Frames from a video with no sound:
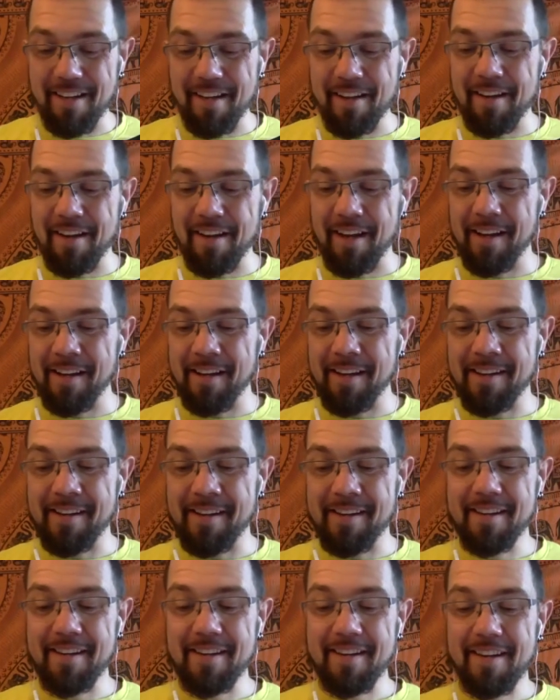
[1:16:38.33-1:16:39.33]
I,
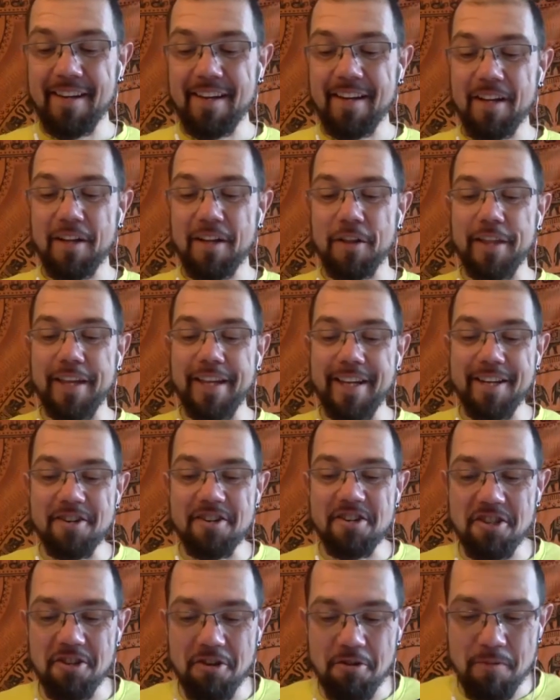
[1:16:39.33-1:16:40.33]
I thank you
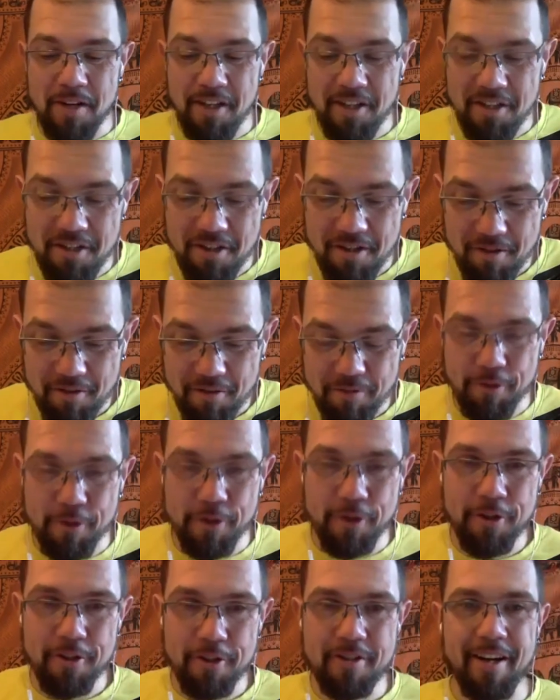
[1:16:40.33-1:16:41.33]
so much
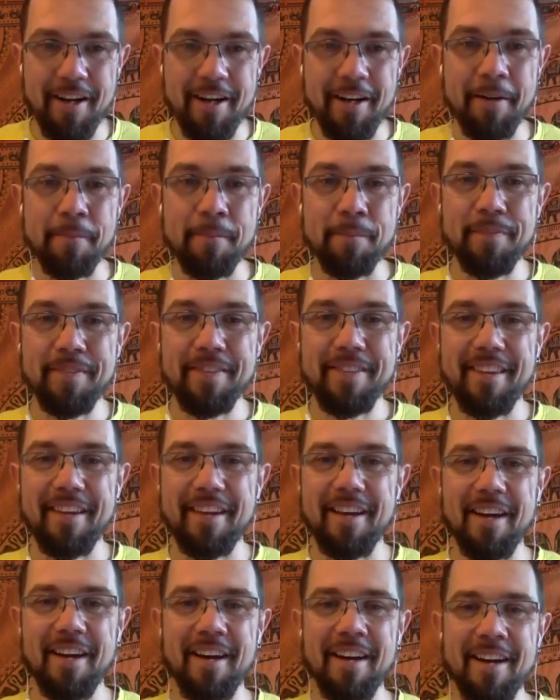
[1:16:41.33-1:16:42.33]
for your time,
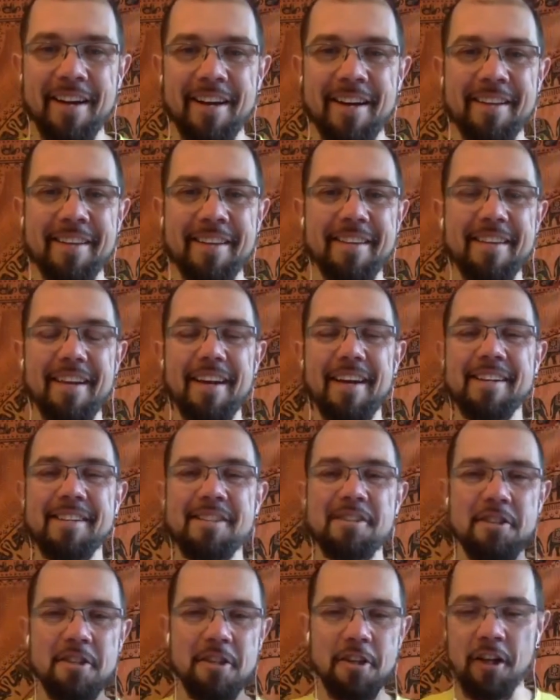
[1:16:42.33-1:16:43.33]
and I
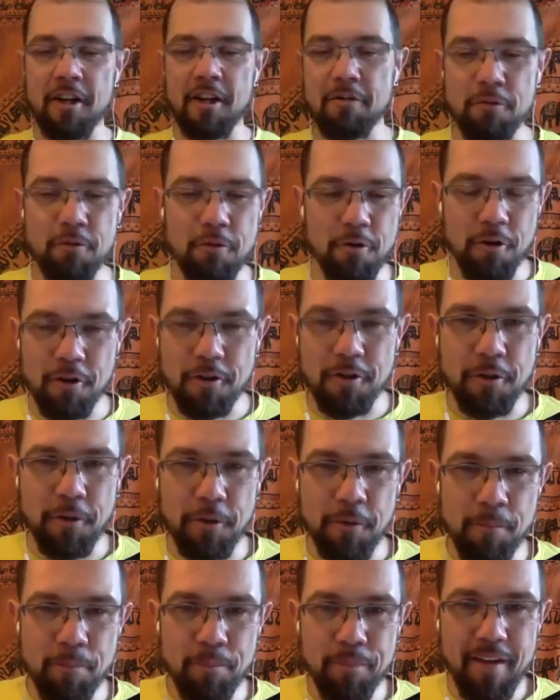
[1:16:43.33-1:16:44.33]
just love to talk to you.